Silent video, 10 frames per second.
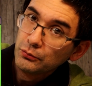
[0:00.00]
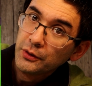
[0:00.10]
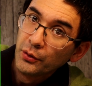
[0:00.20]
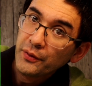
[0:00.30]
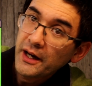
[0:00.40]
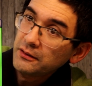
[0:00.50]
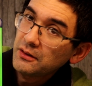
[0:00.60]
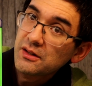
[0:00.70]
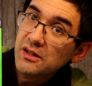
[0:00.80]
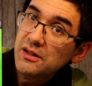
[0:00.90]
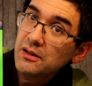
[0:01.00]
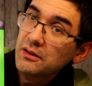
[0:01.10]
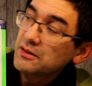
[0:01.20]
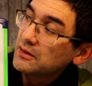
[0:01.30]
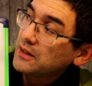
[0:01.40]
We know that, that's easy,
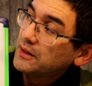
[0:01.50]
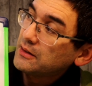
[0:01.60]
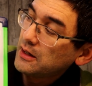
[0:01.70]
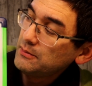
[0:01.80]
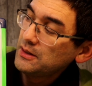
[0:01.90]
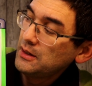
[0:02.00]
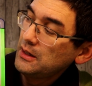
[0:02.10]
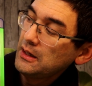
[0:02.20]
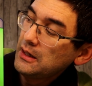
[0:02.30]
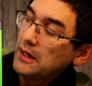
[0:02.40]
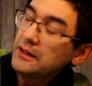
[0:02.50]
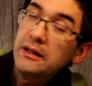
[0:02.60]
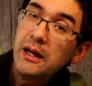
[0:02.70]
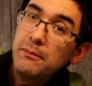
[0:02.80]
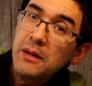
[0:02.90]
that's the 10 times.
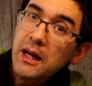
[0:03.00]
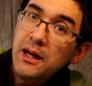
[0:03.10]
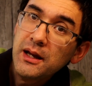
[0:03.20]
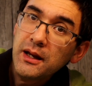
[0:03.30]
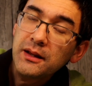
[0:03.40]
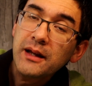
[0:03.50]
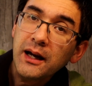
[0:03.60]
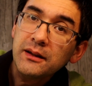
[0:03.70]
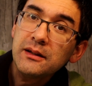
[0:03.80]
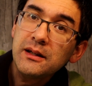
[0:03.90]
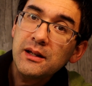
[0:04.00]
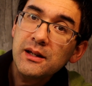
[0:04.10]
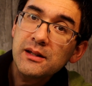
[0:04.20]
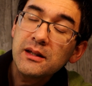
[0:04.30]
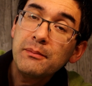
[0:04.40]
And MA, that
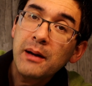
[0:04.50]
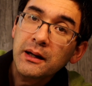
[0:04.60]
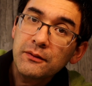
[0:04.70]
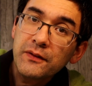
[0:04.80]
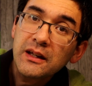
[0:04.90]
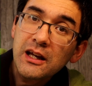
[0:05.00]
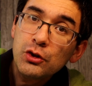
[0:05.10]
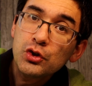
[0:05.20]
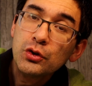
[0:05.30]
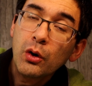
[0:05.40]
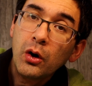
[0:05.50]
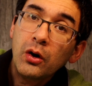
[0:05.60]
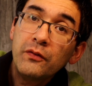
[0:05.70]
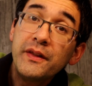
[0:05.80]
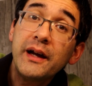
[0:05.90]
is the magnification
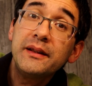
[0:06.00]
of the